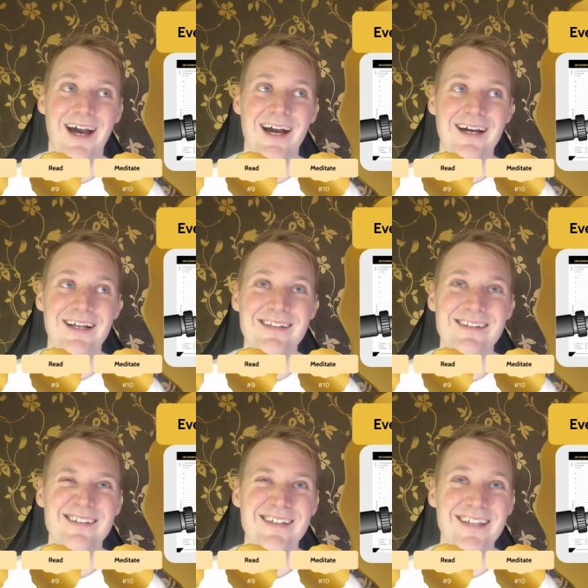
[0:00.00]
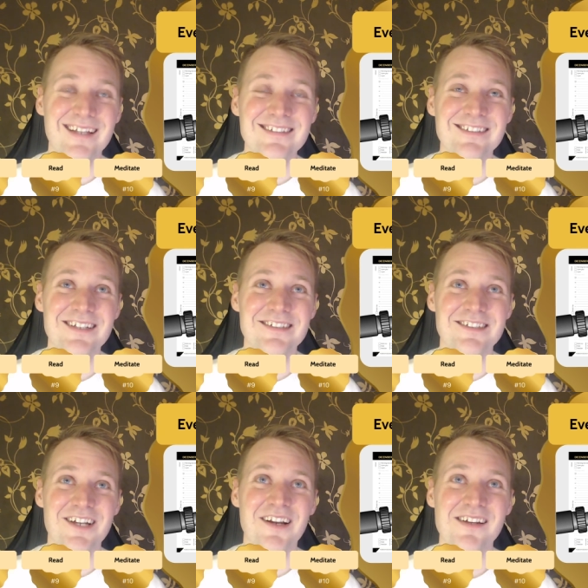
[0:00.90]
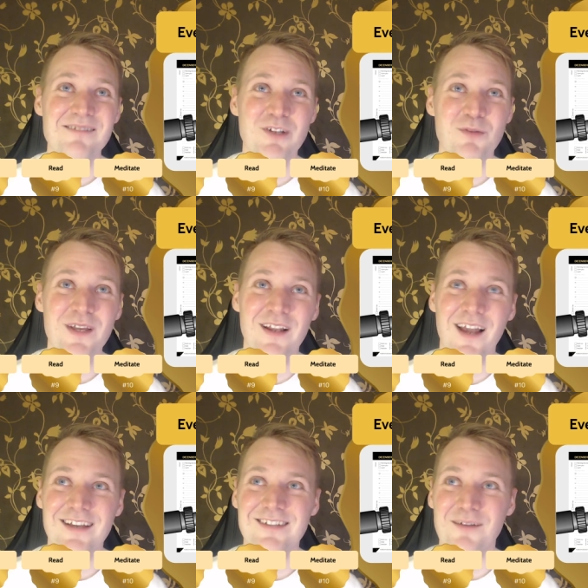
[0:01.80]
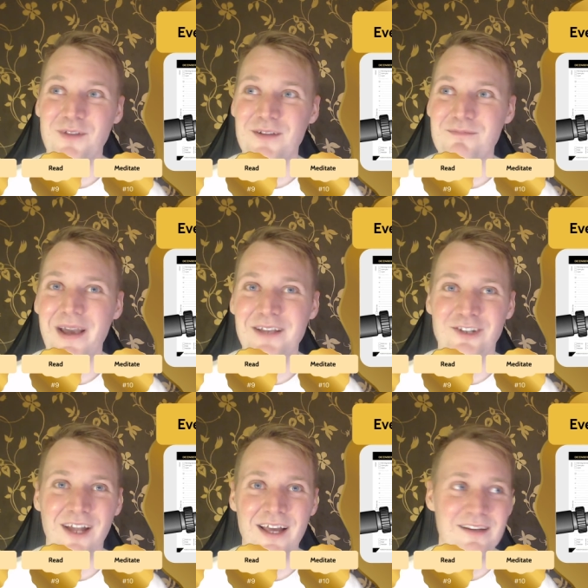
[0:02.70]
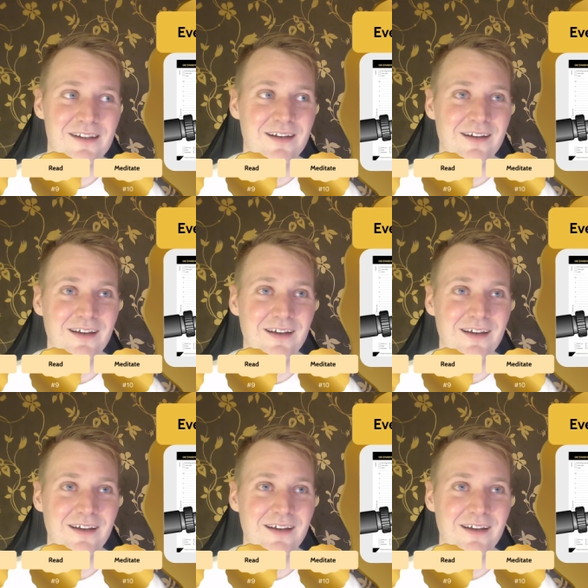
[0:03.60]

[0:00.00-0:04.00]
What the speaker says: And it doesn't necessarily need to be like something major, like